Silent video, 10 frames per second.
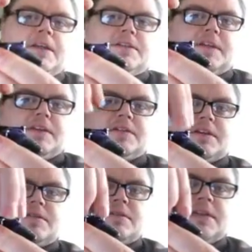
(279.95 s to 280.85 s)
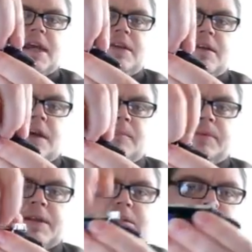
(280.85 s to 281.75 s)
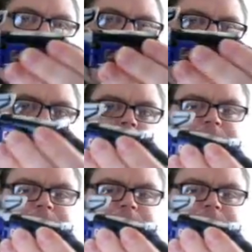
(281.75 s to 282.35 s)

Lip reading: take these sections again and place them back down.